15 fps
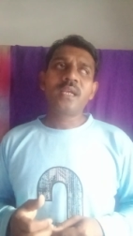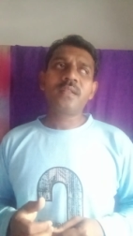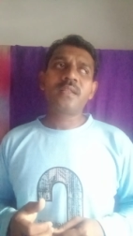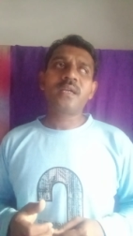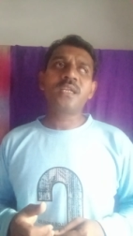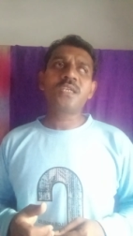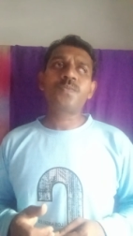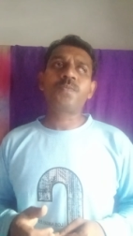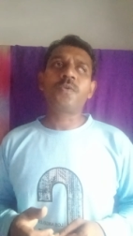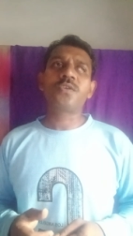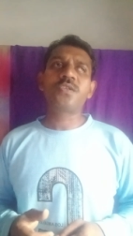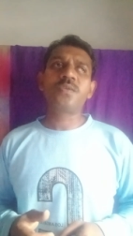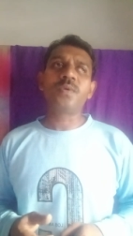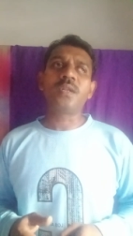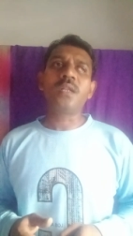that is
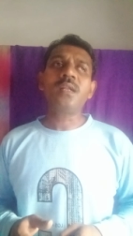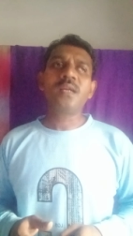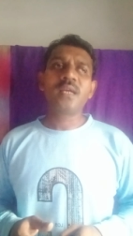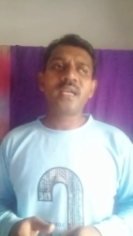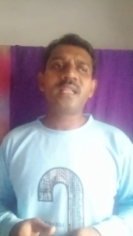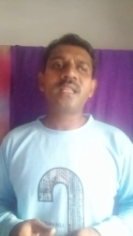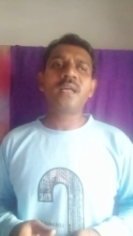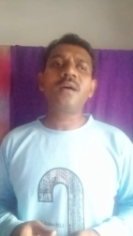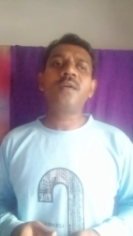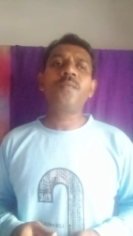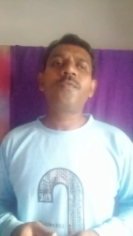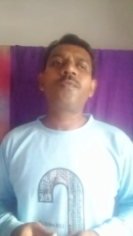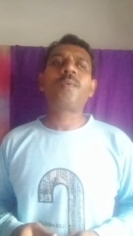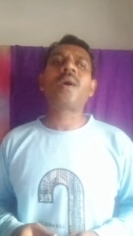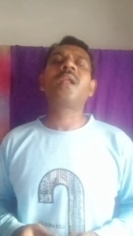possible in the
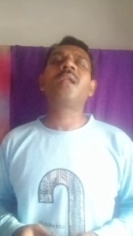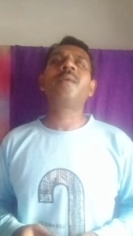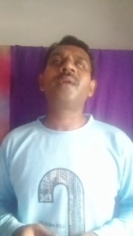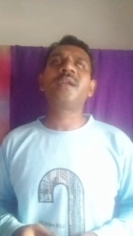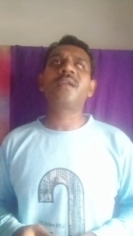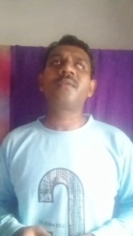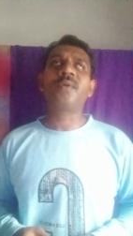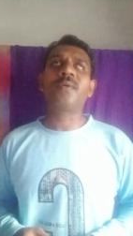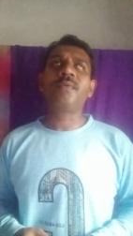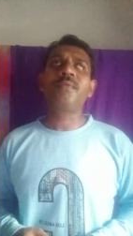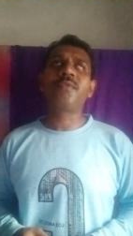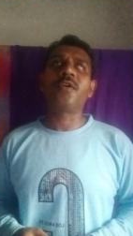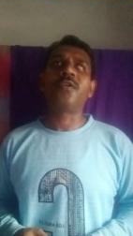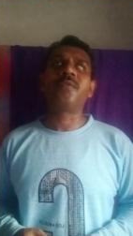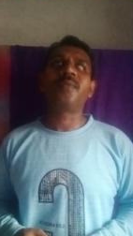parliamentary form of
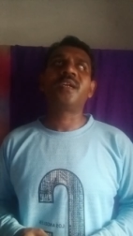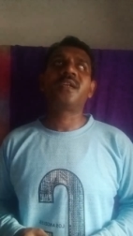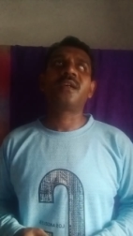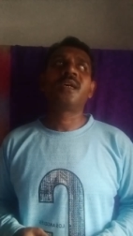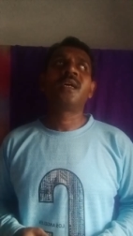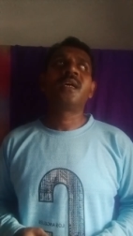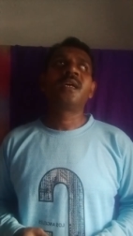government.